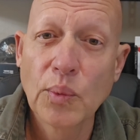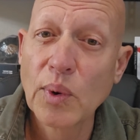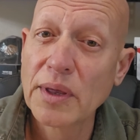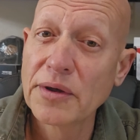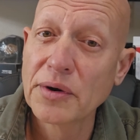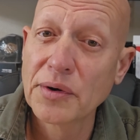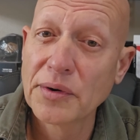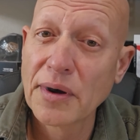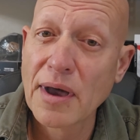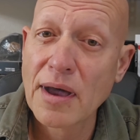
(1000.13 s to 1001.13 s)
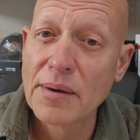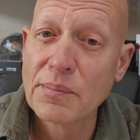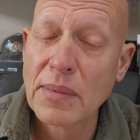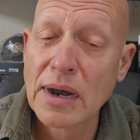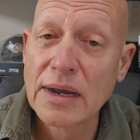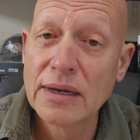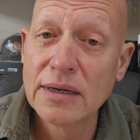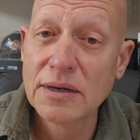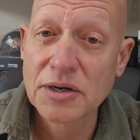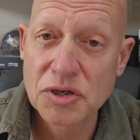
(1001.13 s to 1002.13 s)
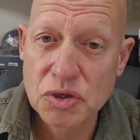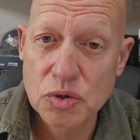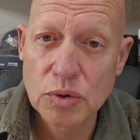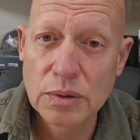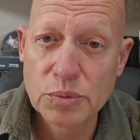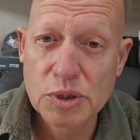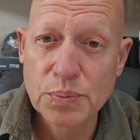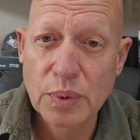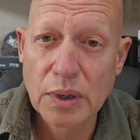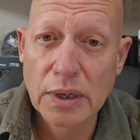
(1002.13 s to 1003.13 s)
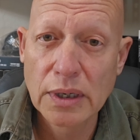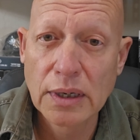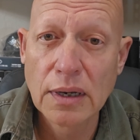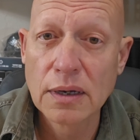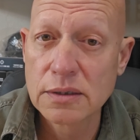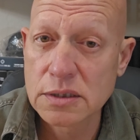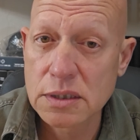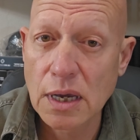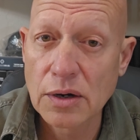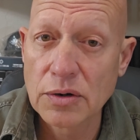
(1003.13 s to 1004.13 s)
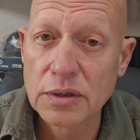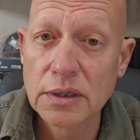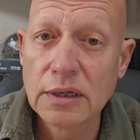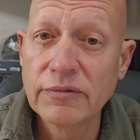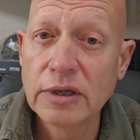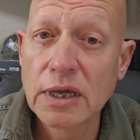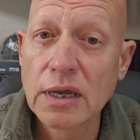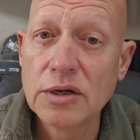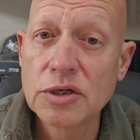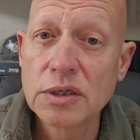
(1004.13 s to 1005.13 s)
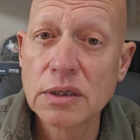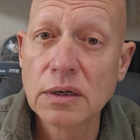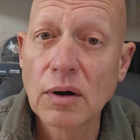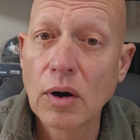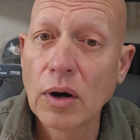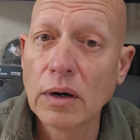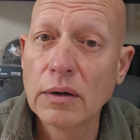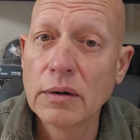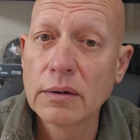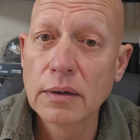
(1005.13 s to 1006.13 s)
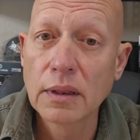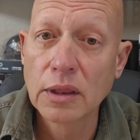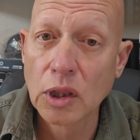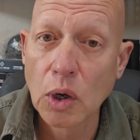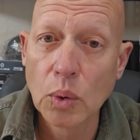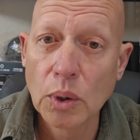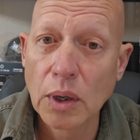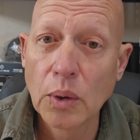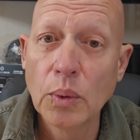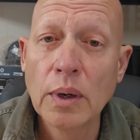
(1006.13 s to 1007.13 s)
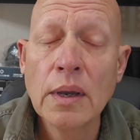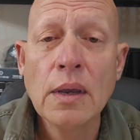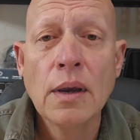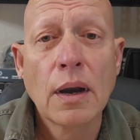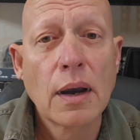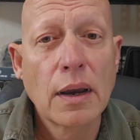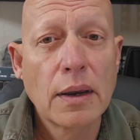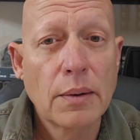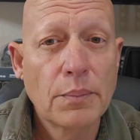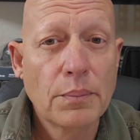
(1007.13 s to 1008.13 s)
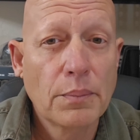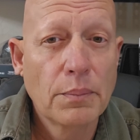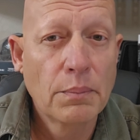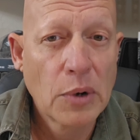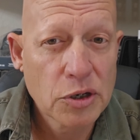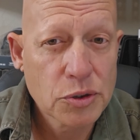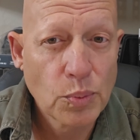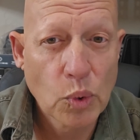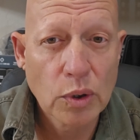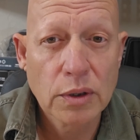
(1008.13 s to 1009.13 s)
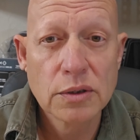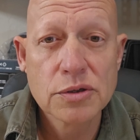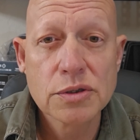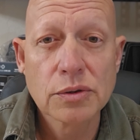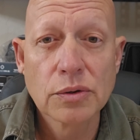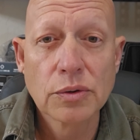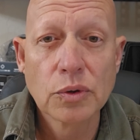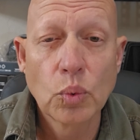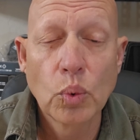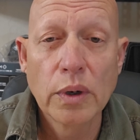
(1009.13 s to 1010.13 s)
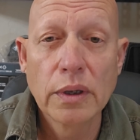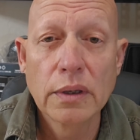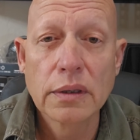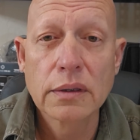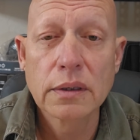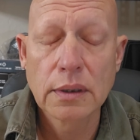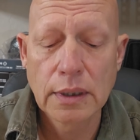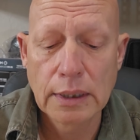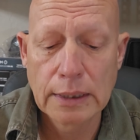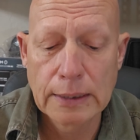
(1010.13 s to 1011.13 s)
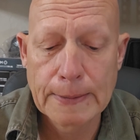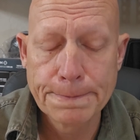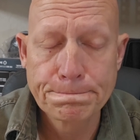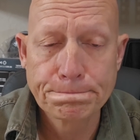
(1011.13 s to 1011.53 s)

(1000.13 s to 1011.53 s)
whether or not my extreme spread and standard deviation are low, low. I am much more concerned with uh,